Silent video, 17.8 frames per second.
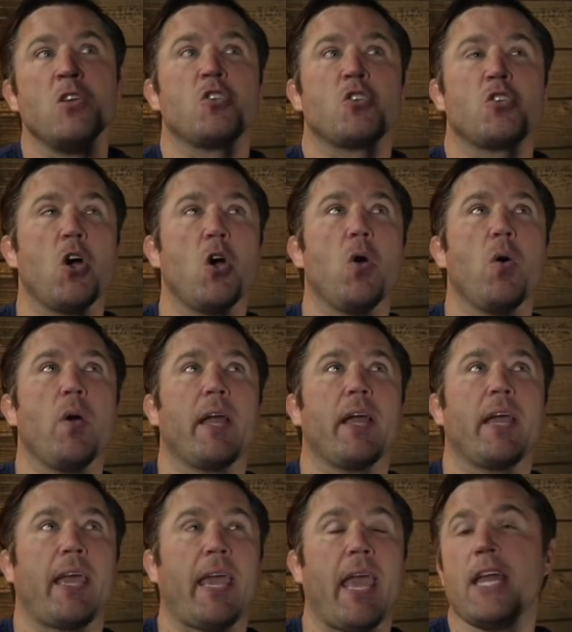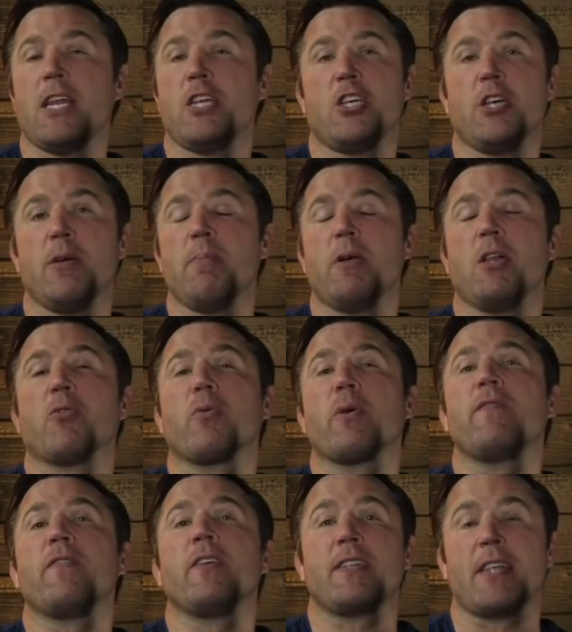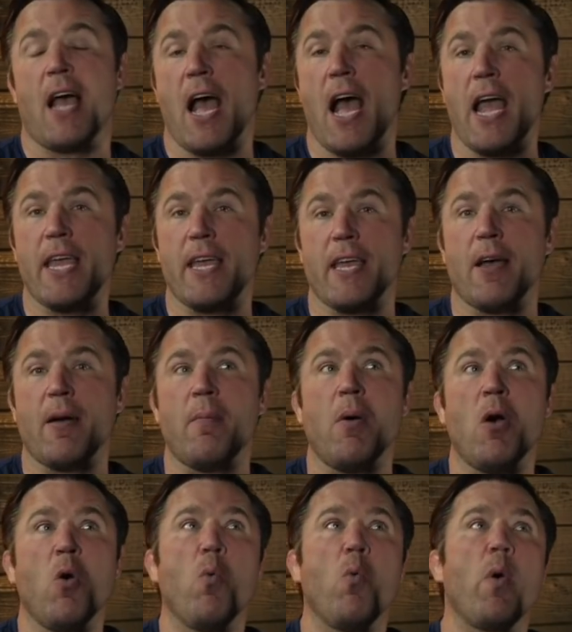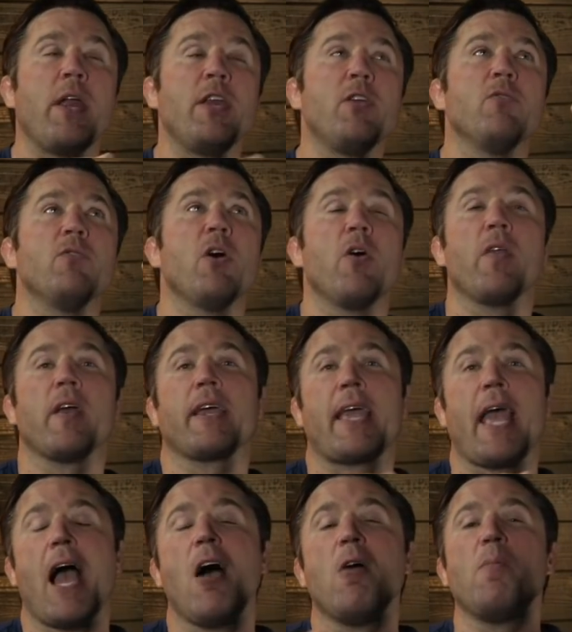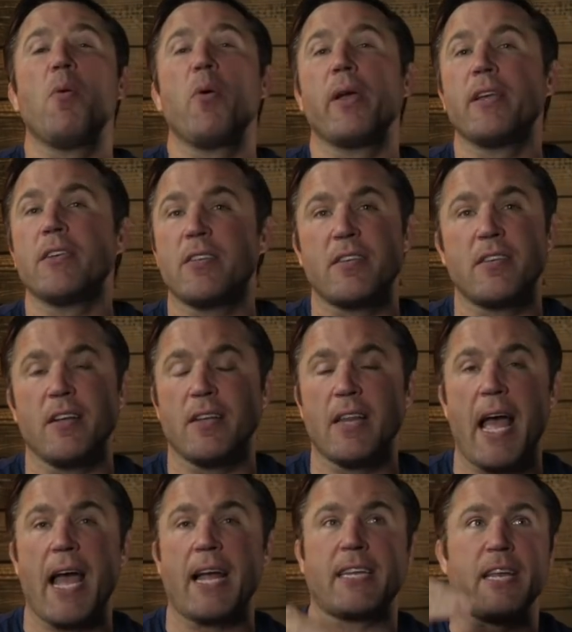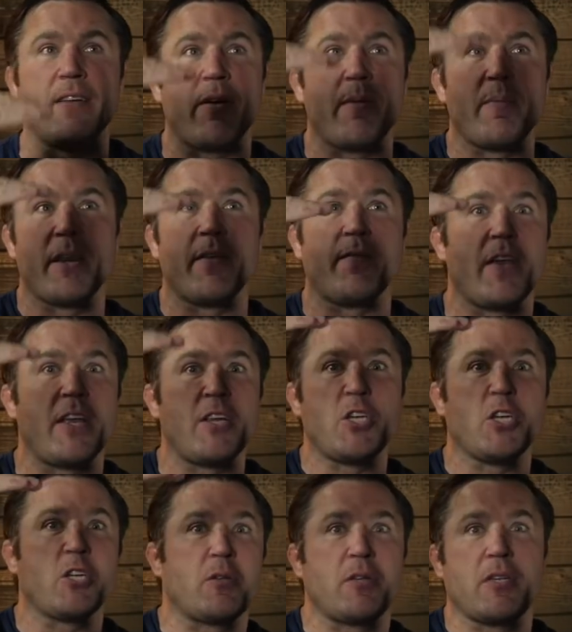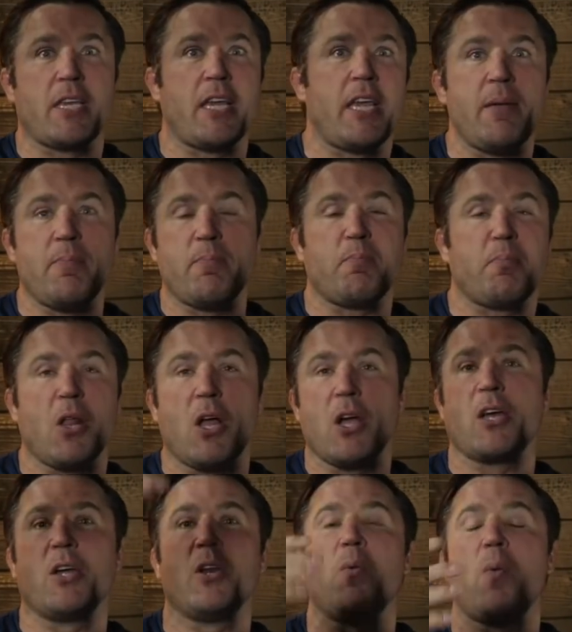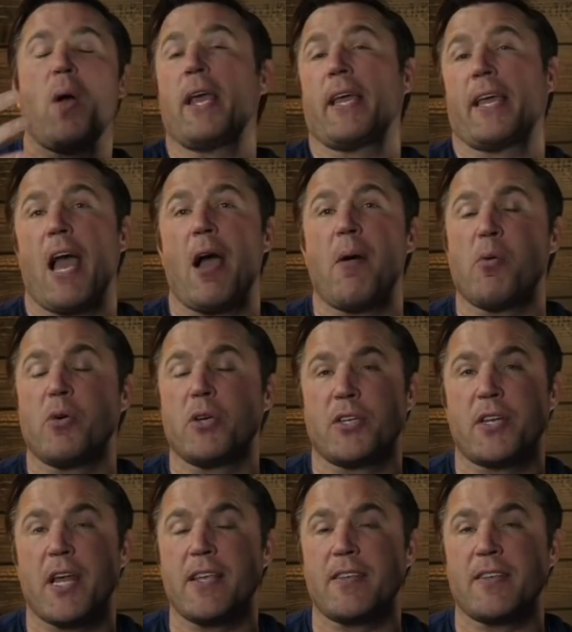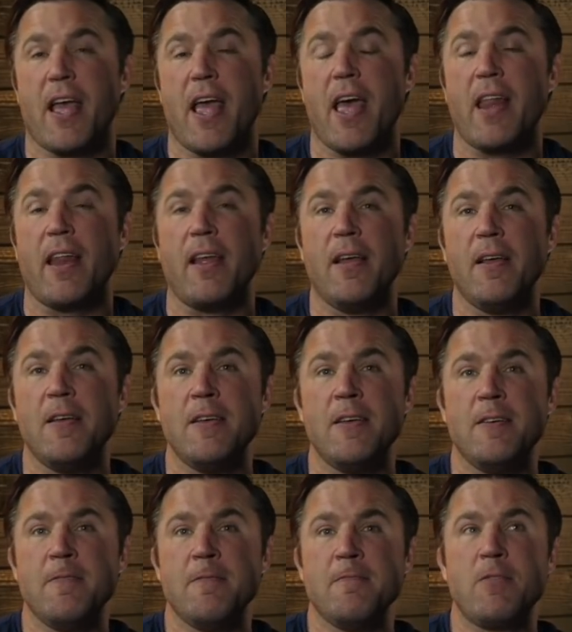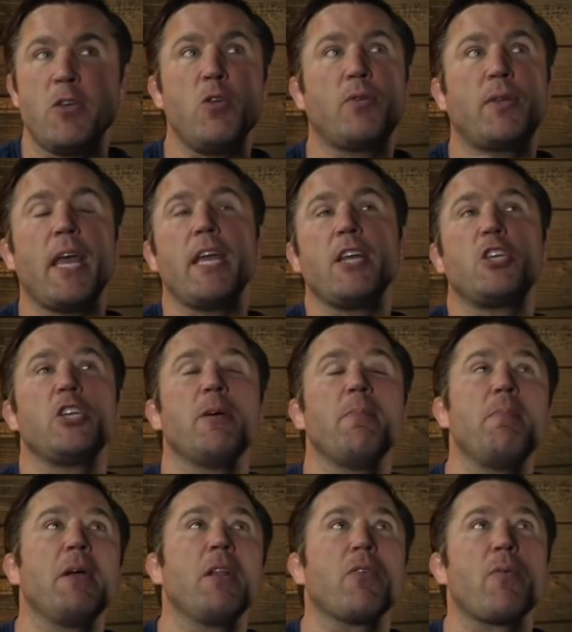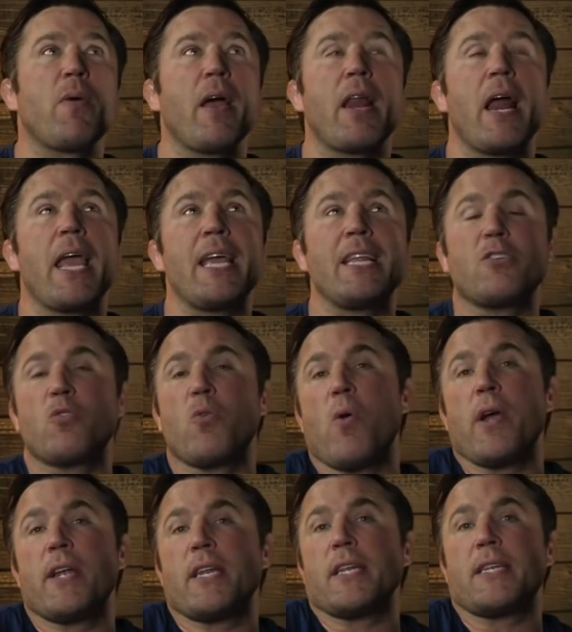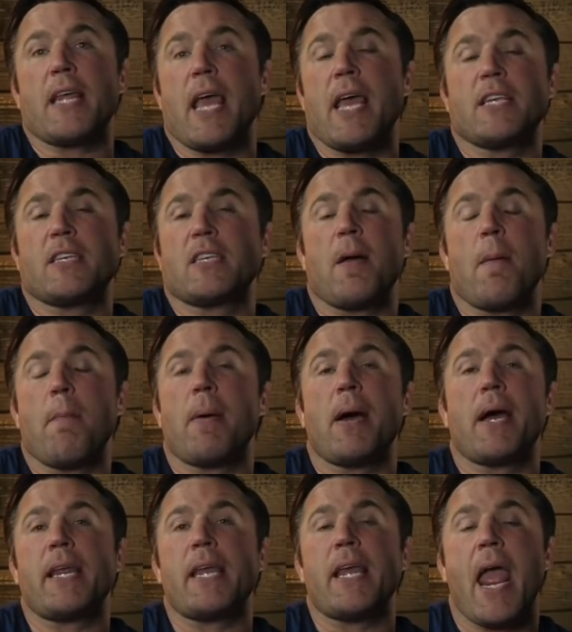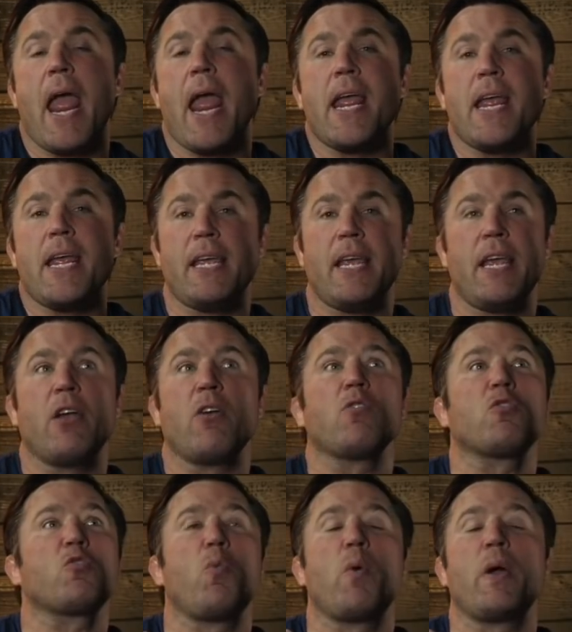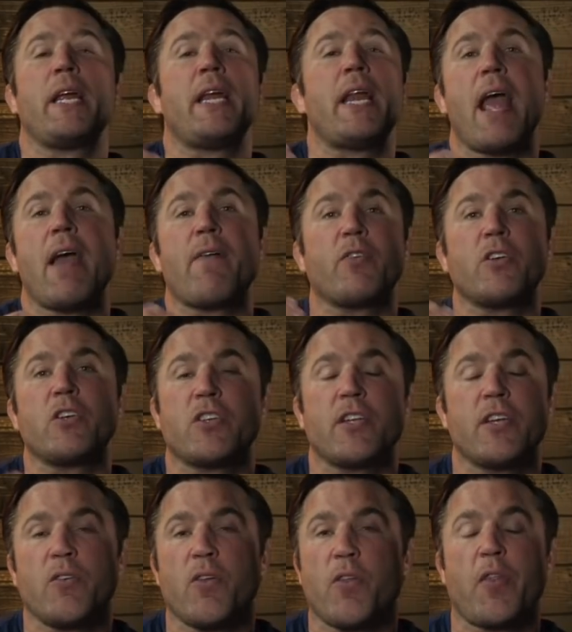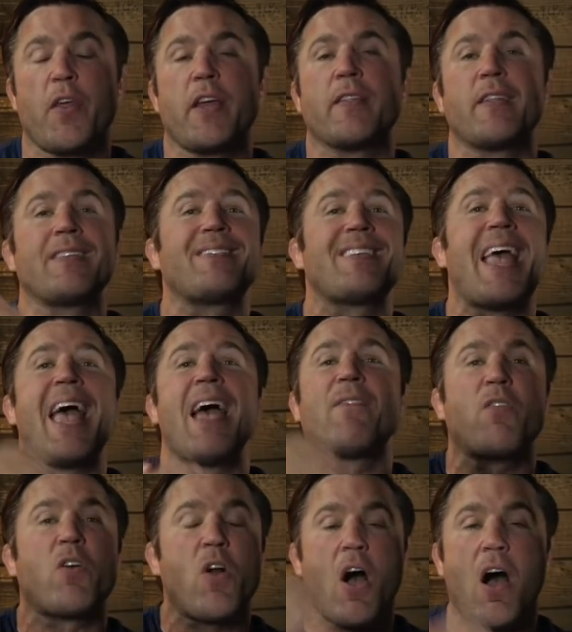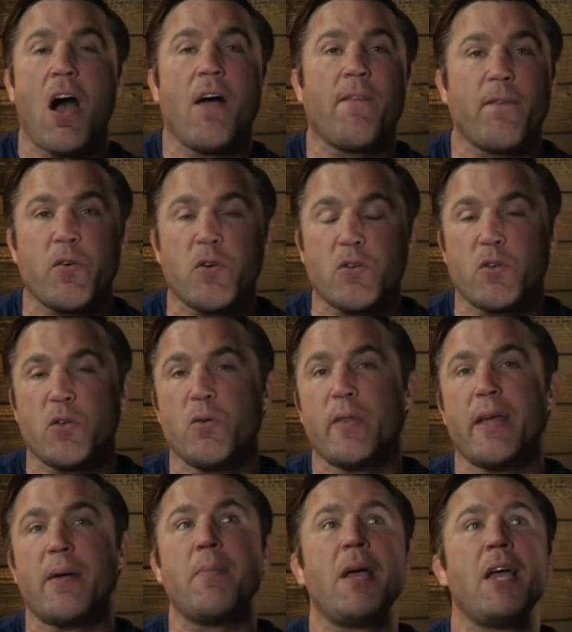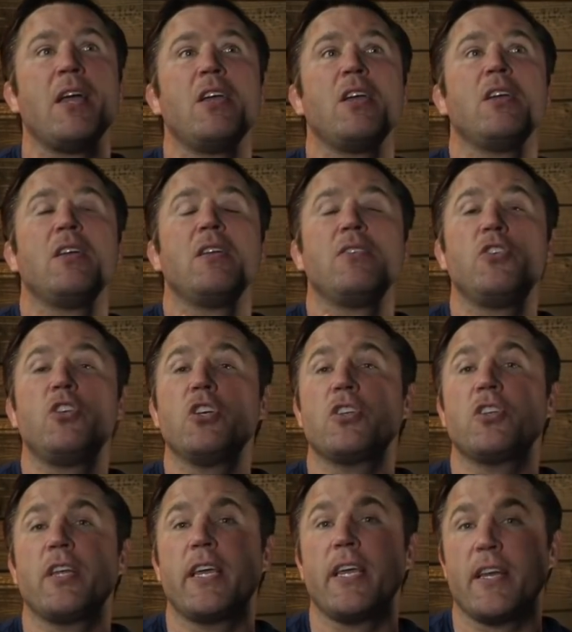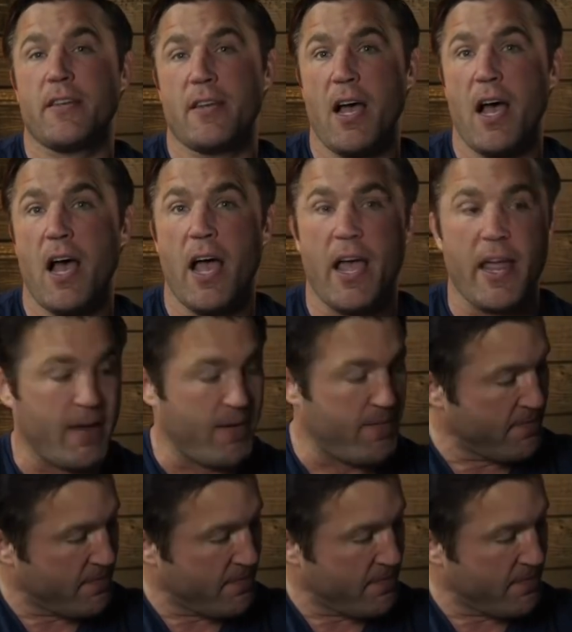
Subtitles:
So can Jim Miller even tie him when you know that Cowboy is still active? I mean, if they just keep plugging away, Cowboy stays ahead. You take Jim Miller out, it's going to take somebody 8 years winning every single thing that's ever offered to them just to get a tie.